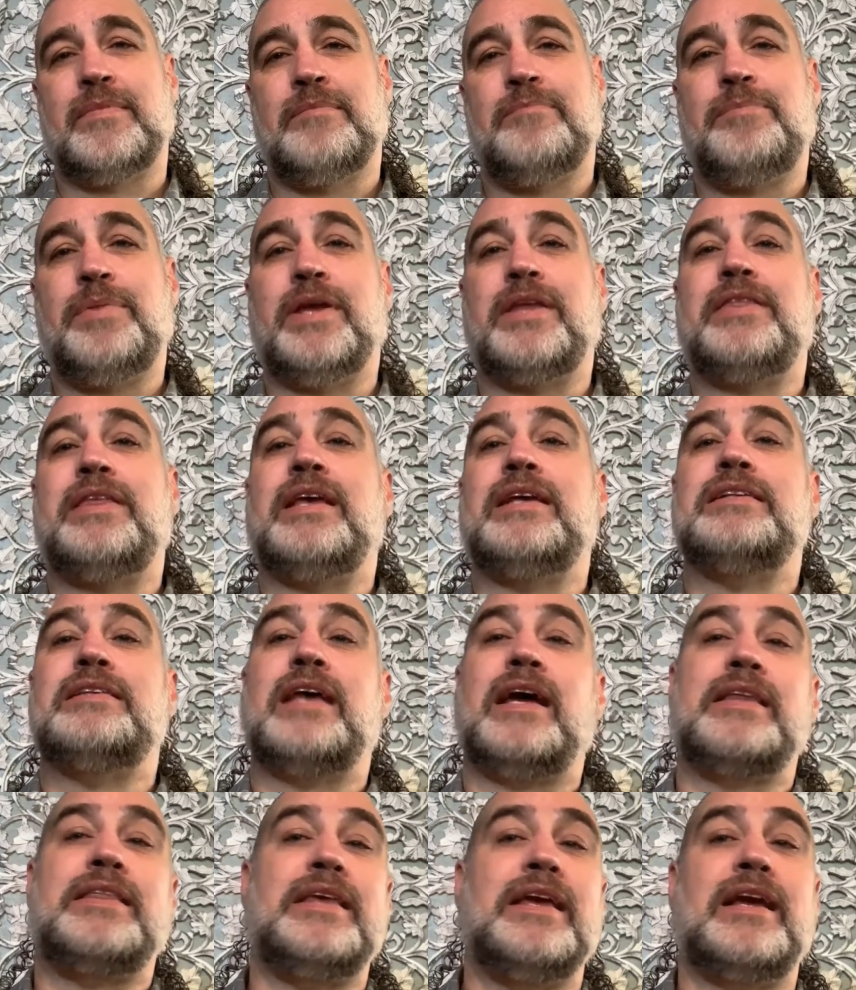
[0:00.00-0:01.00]
Big things
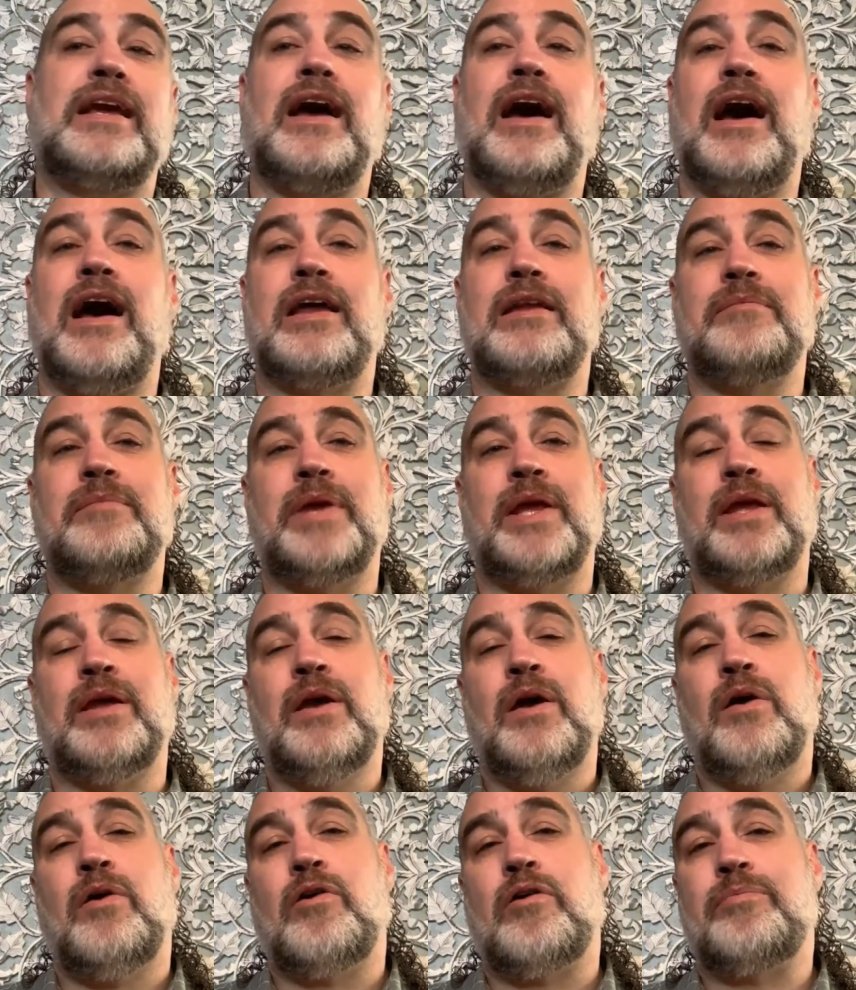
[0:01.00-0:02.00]
like the economy
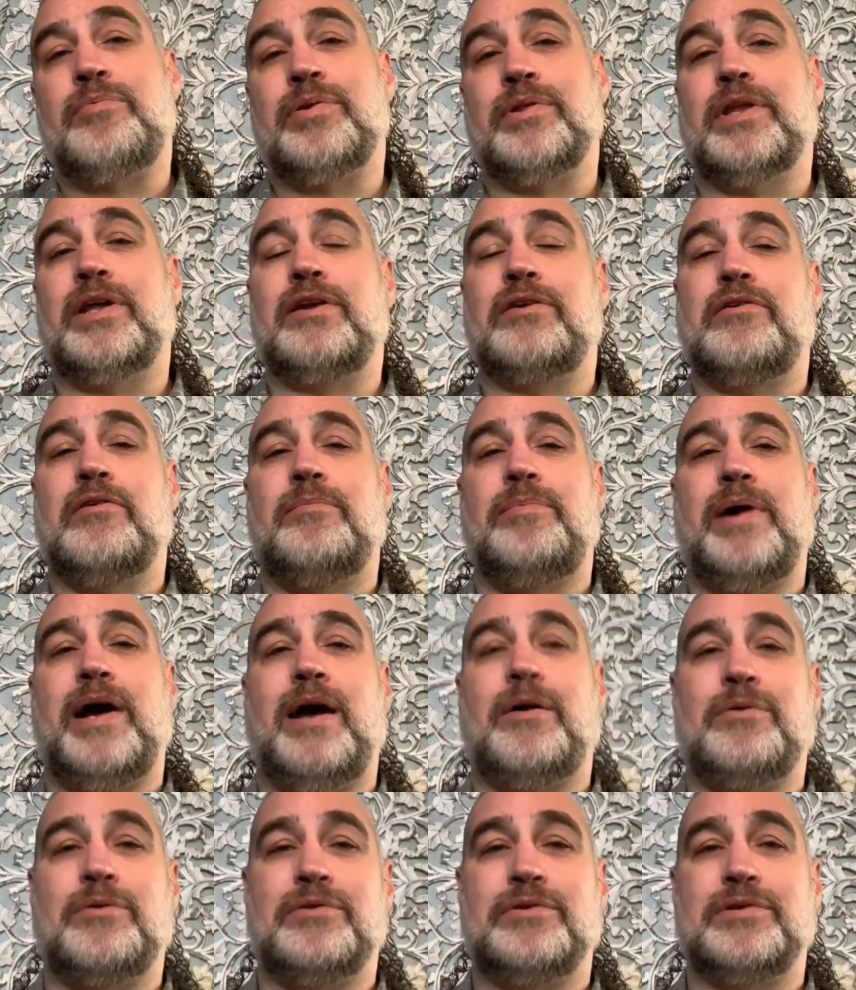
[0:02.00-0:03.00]
or political
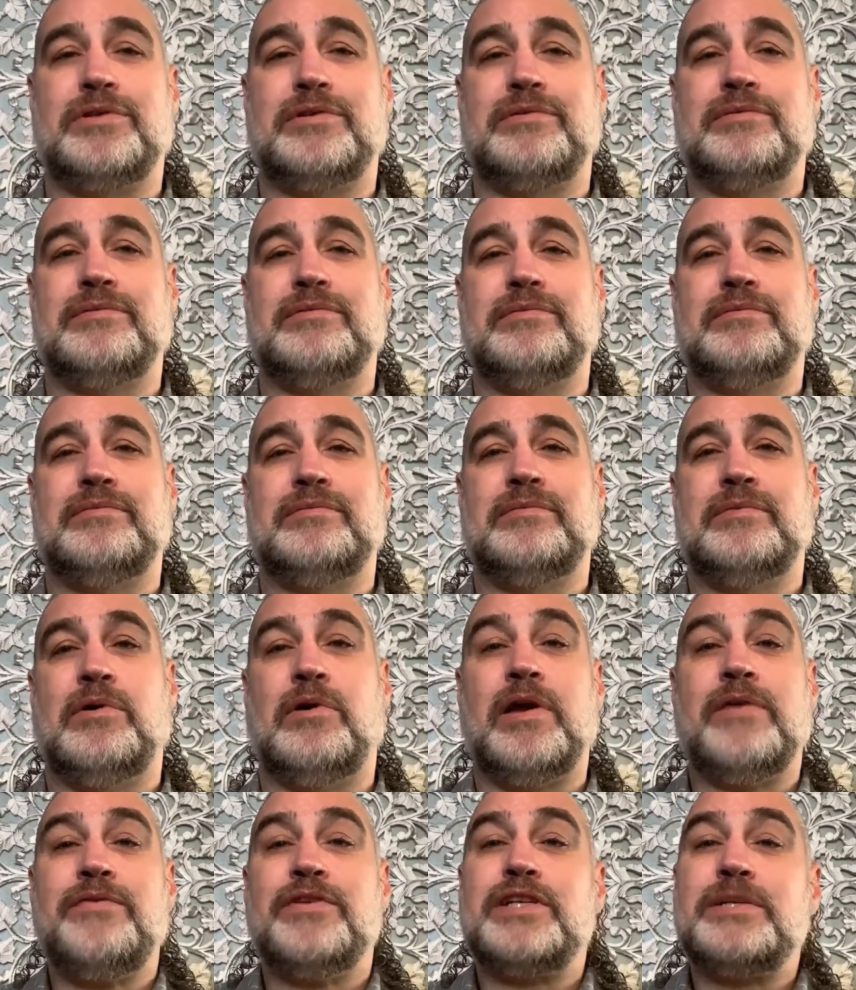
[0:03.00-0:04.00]
powers,
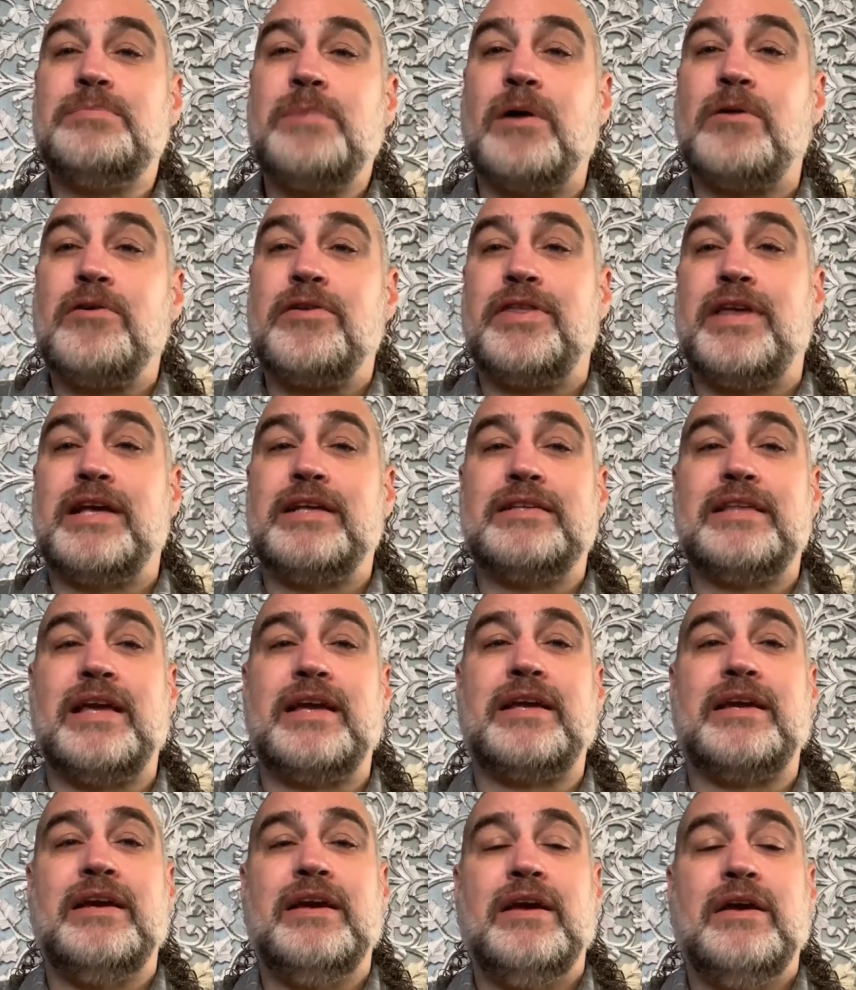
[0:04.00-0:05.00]
or even smaller things
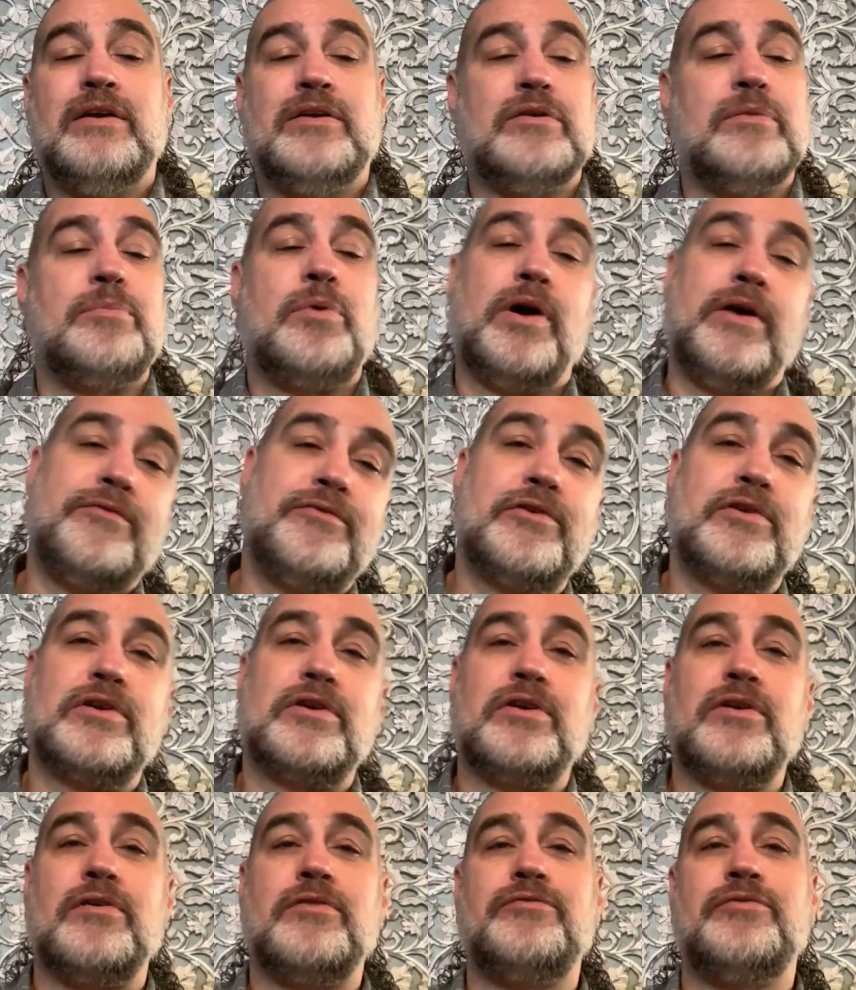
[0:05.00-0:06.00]
like your boyfriend
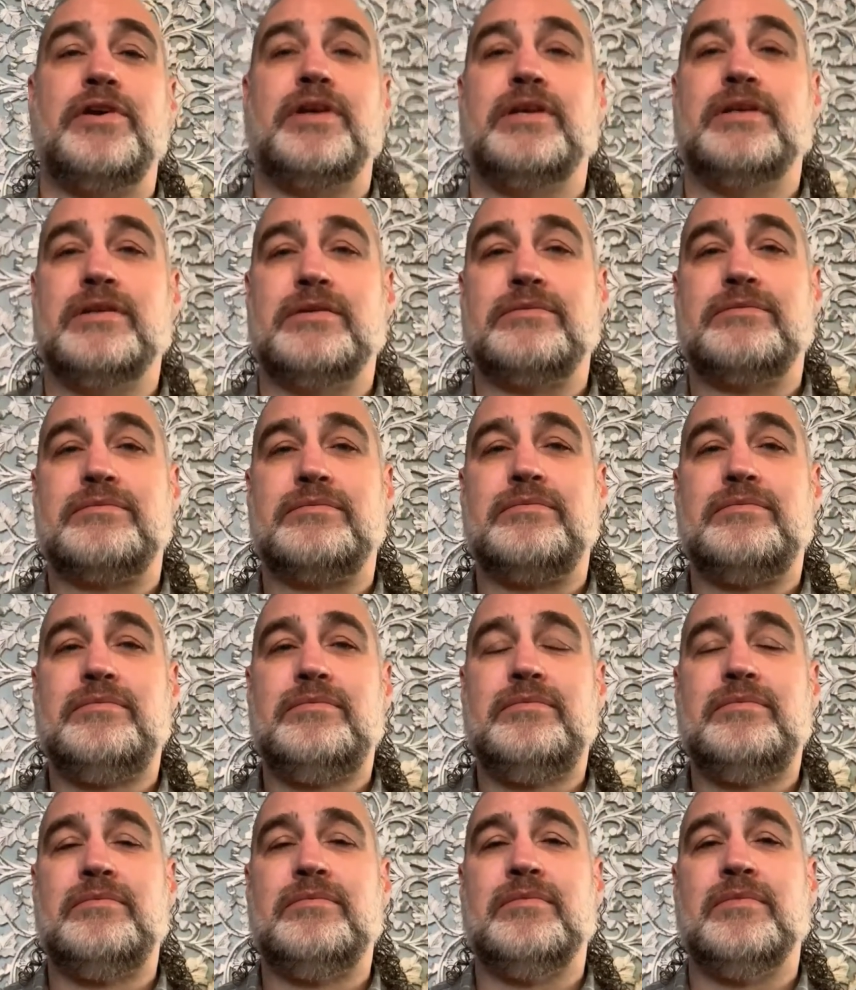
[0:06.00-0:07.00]
or girlfriend.
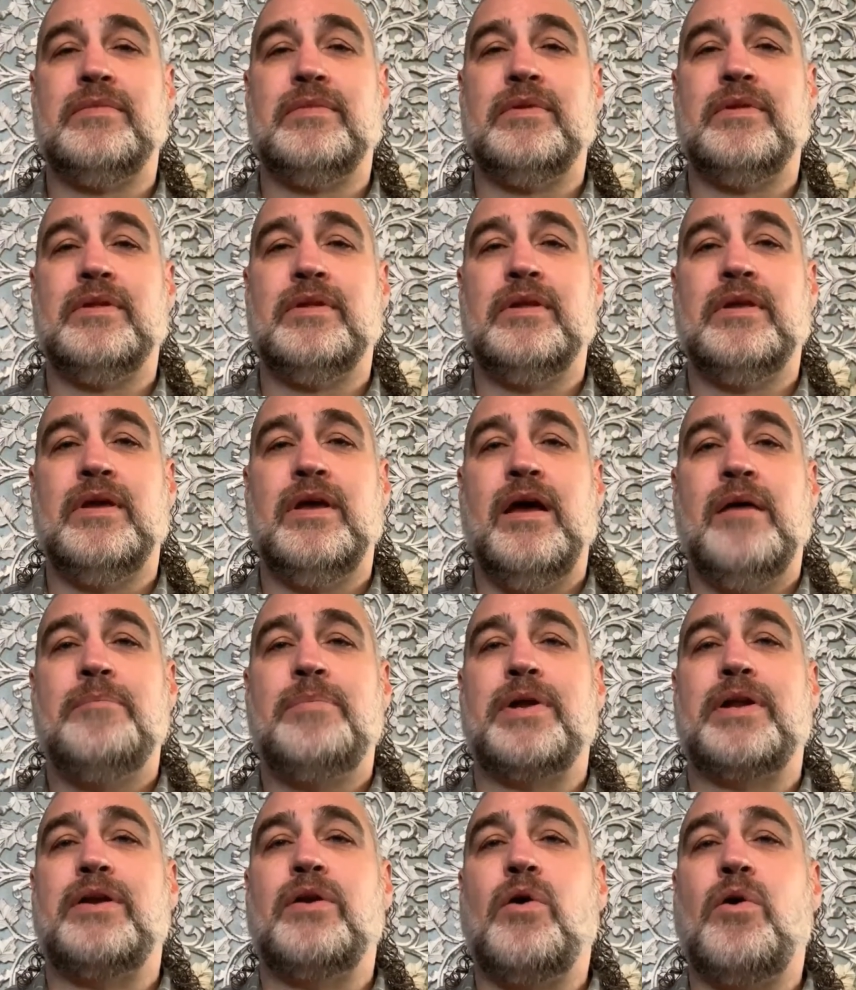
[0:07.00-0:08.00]

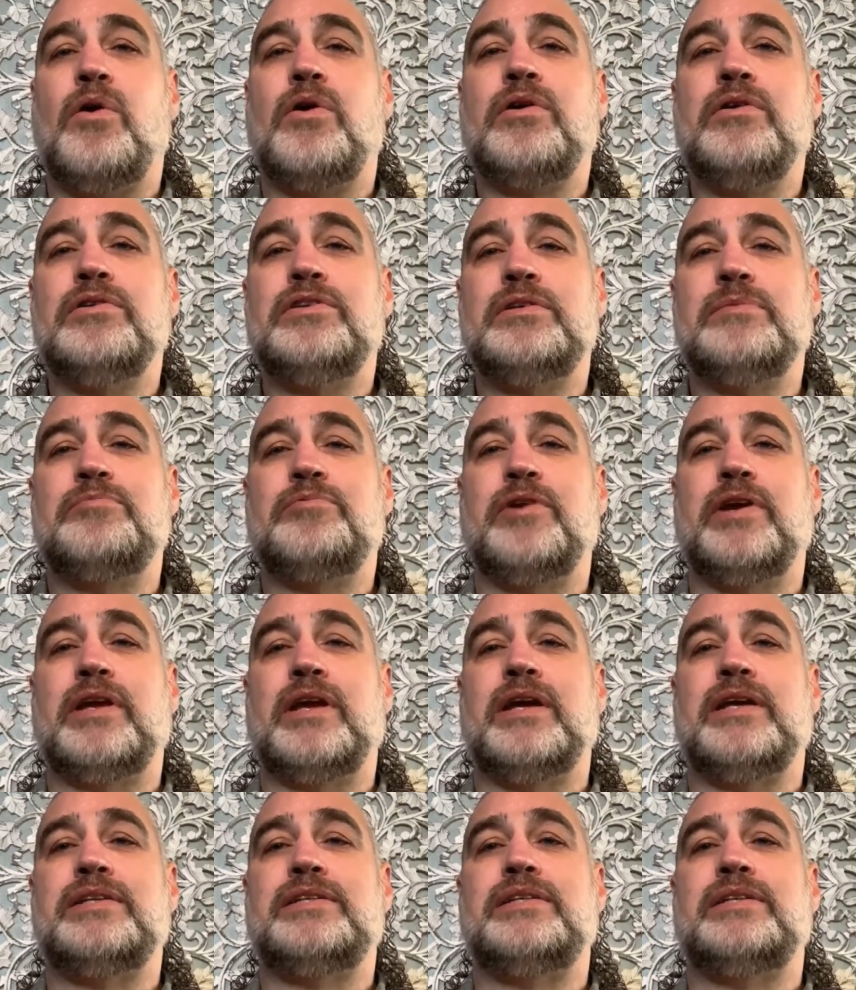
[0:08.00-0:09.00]
But in order to bring
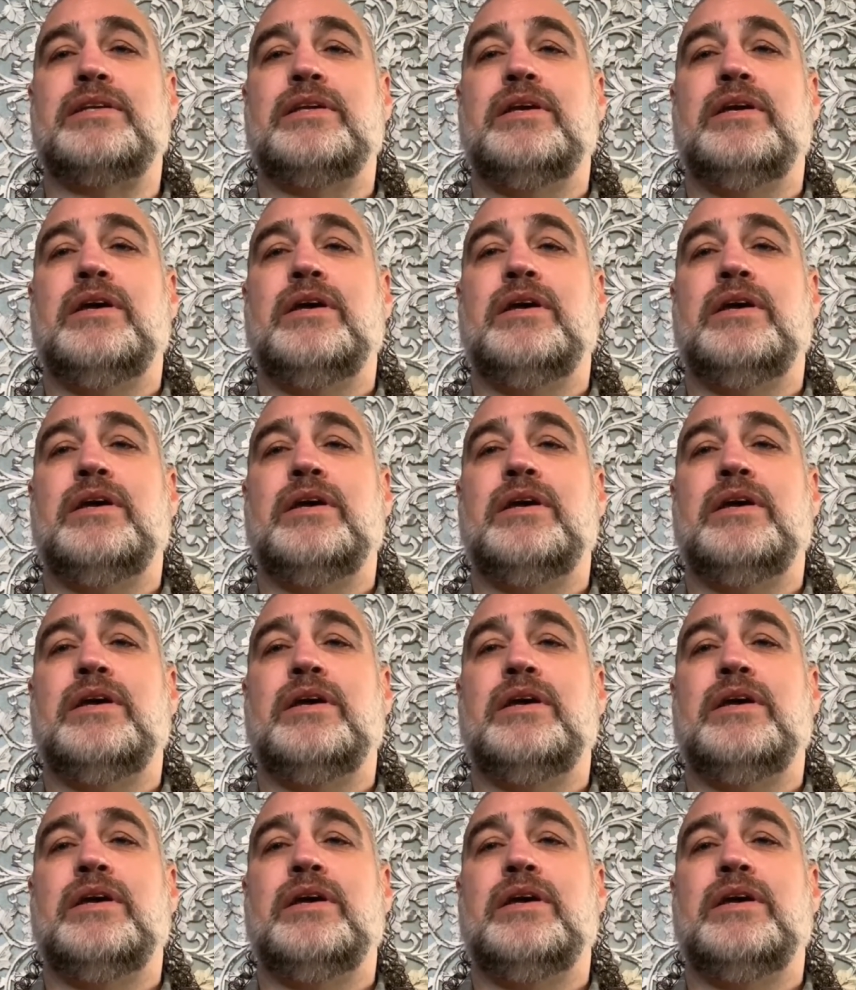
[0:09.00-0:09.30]
us